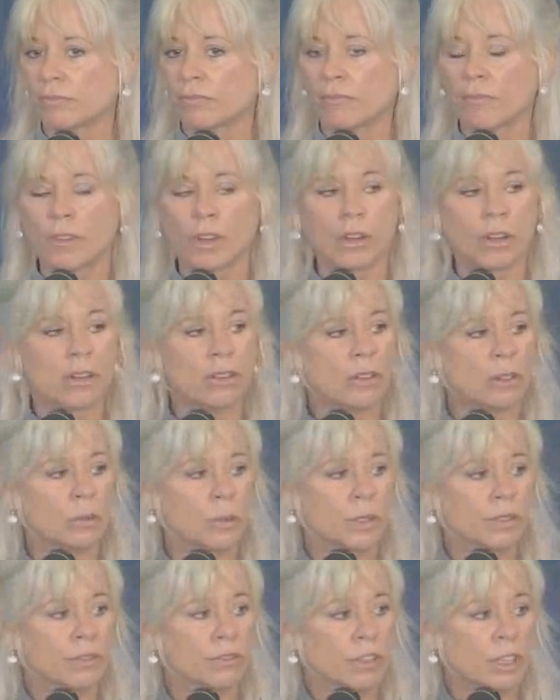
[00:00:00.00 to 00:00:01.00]
although
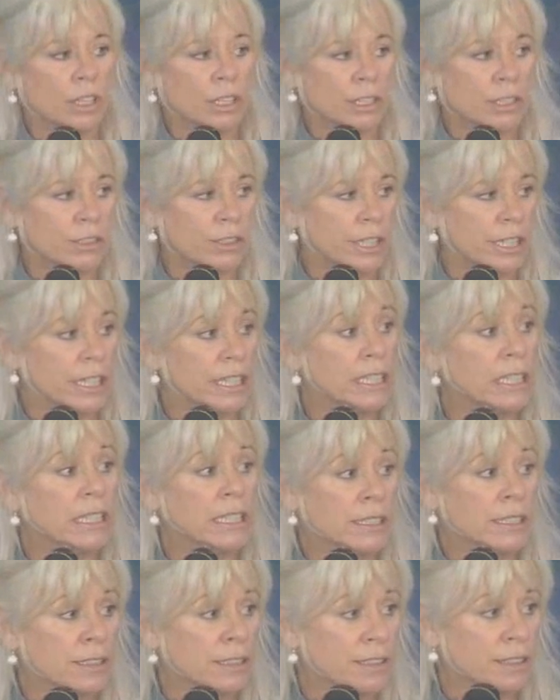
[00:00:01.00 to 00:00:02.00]
we fall to our
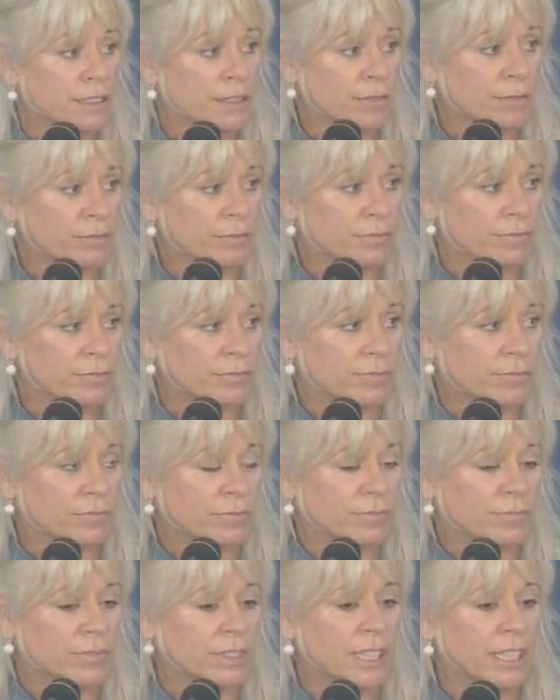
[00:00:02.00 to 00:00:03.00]
knees
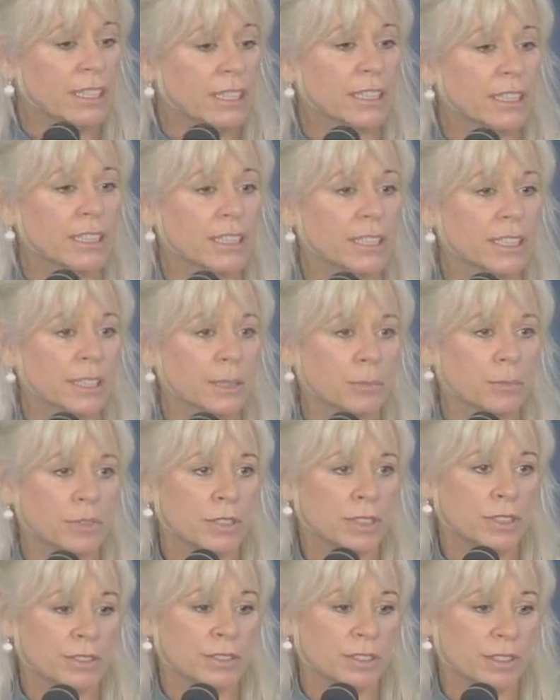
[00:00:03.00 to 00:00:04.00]
at the
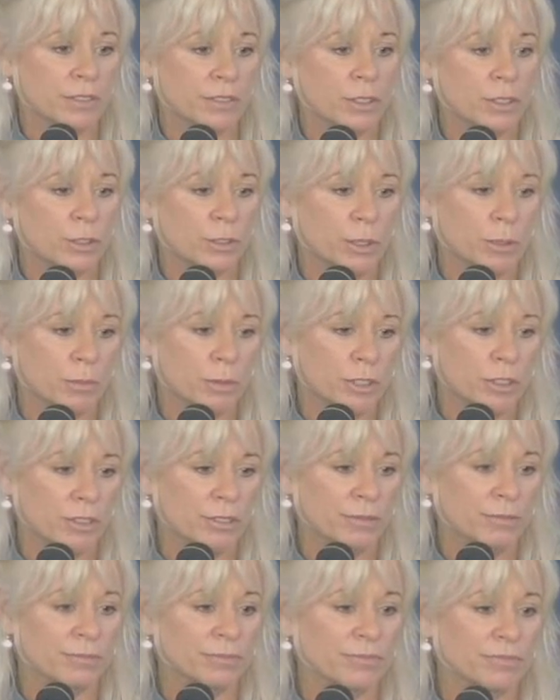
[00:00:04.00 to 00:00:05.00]
attempts of
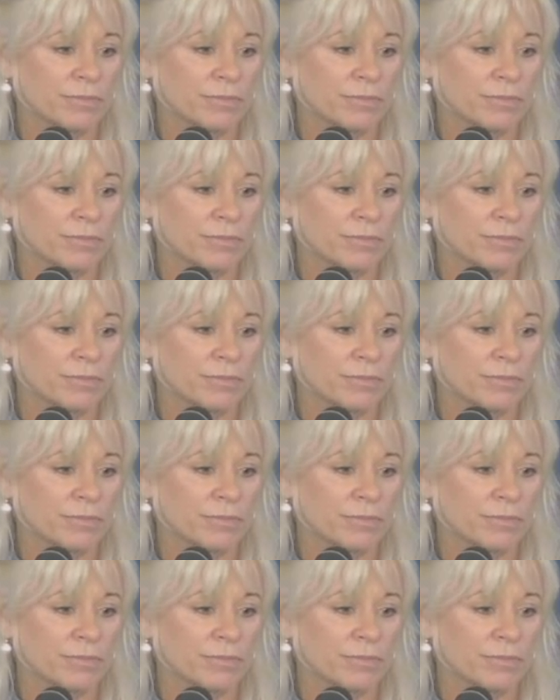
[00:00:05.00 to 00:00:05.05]
description,